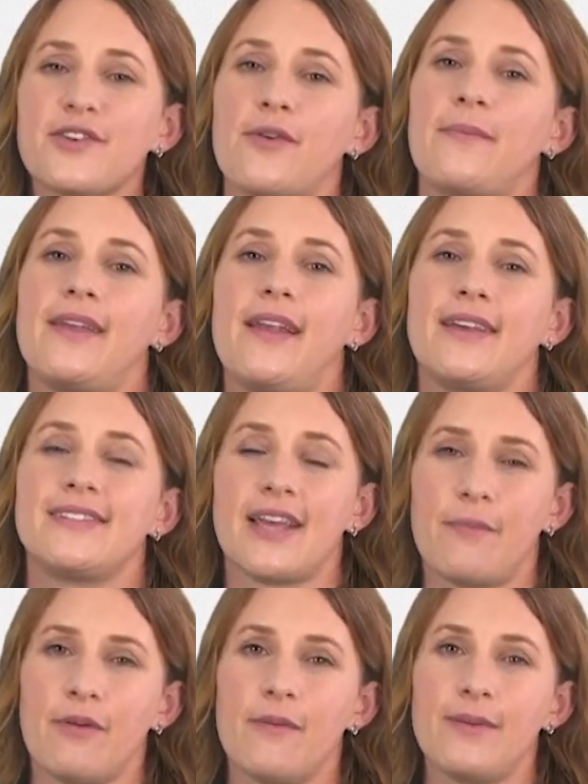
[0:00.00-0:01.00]
open a
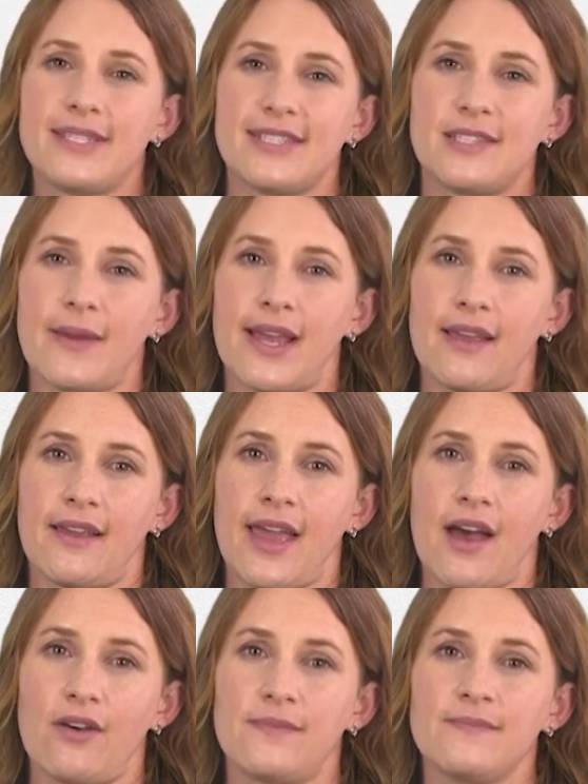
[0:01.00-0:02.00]
separate business bank
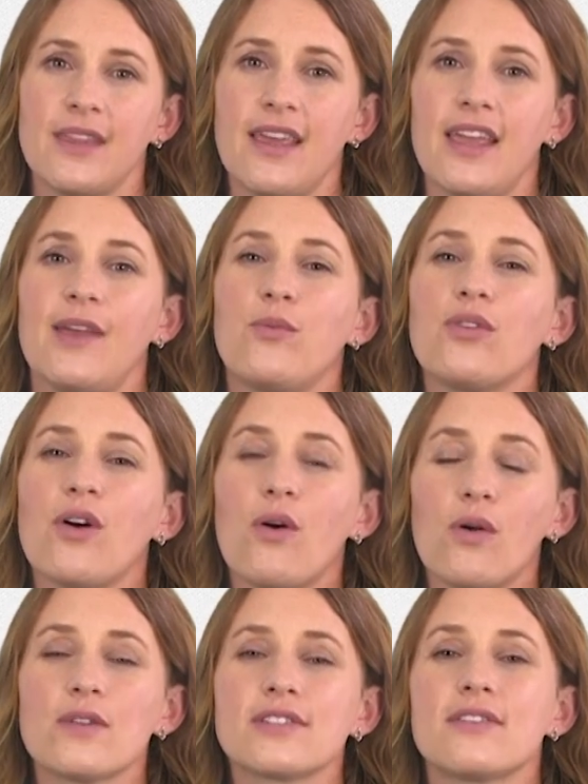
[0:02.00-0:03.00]
account. It will
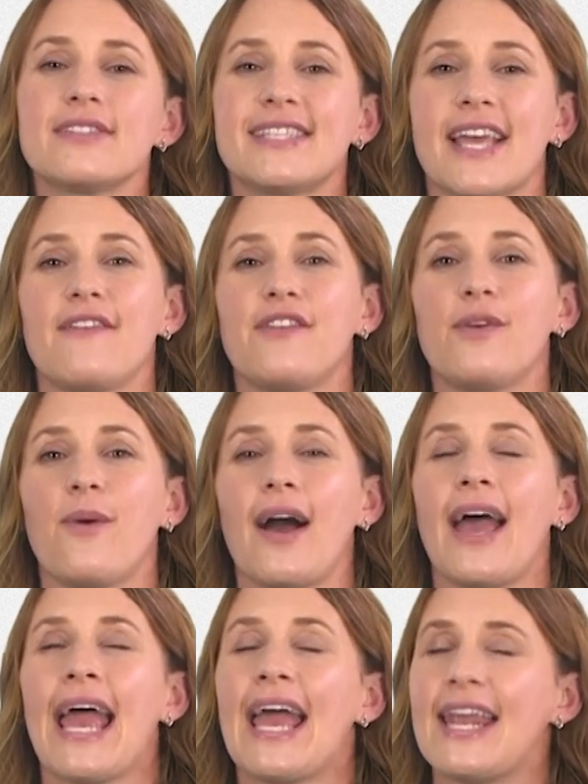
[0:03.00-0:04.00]
also save you a
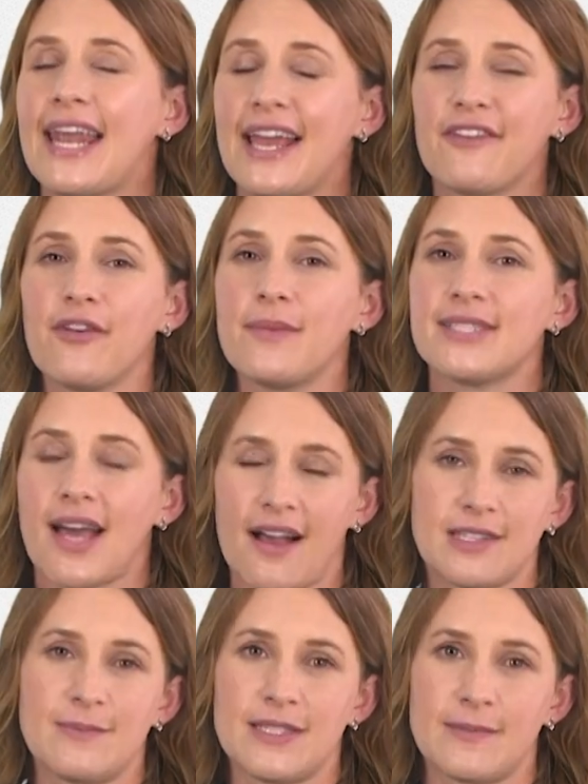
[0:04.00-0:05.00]
headache from a
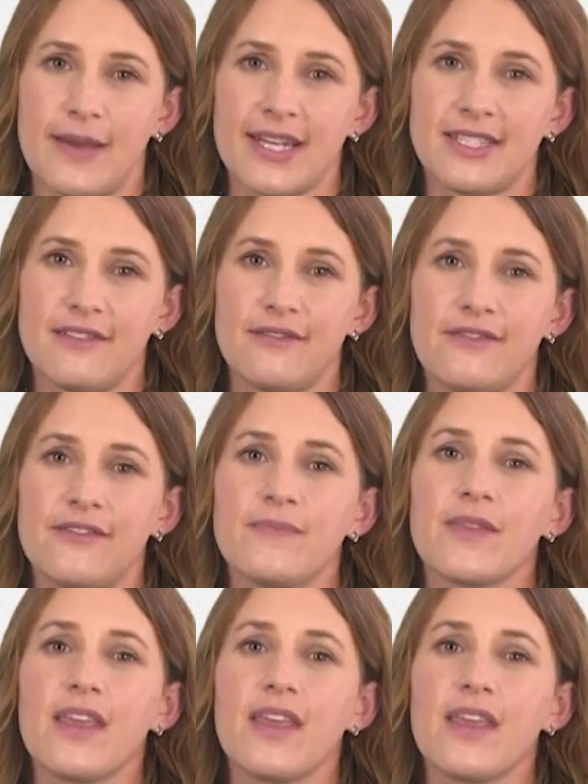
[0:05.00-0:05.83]
tax perspective.